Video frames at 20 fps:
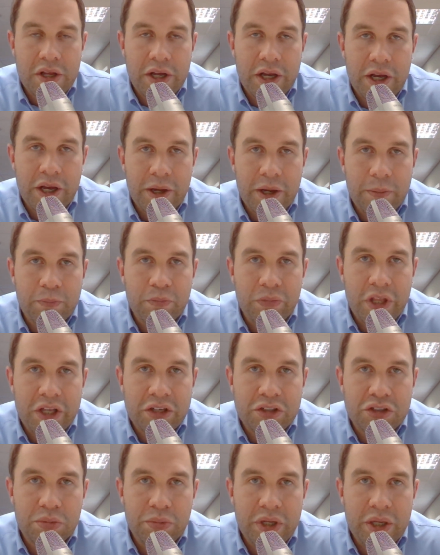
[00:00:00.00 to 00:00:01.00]
They
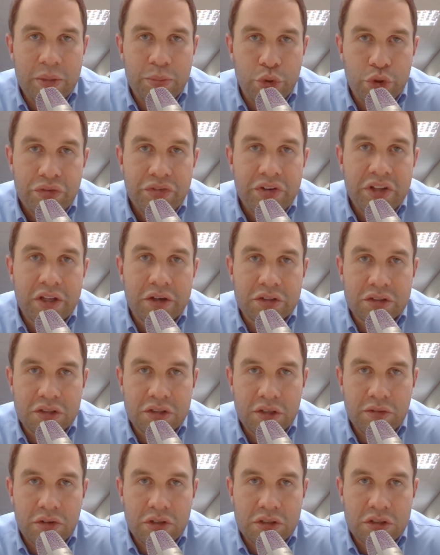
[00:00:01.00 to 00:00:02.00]
should be improving their
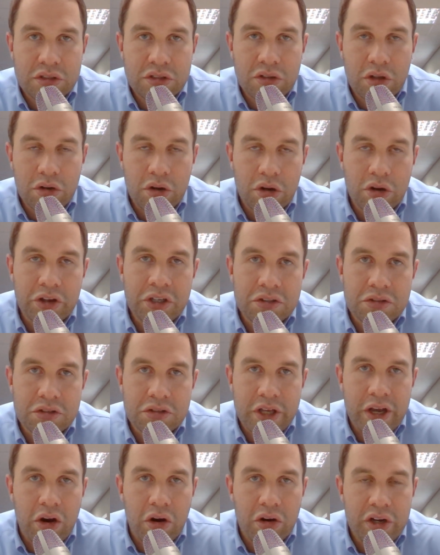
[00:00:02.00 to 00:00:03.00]
services, not looking to
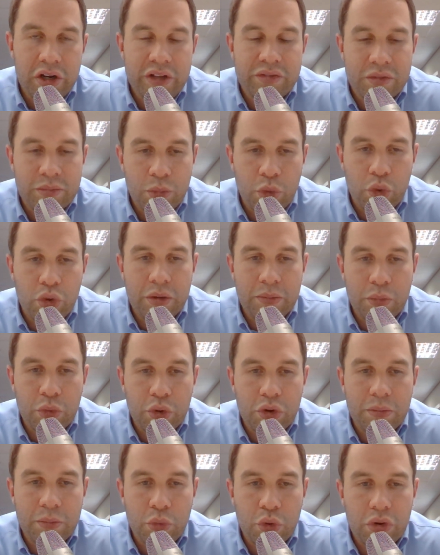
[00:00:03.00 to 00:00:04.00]
take on even more and
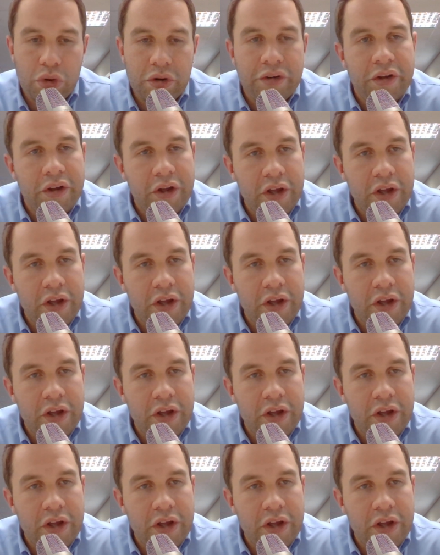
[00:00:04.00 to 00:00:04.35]
more and more.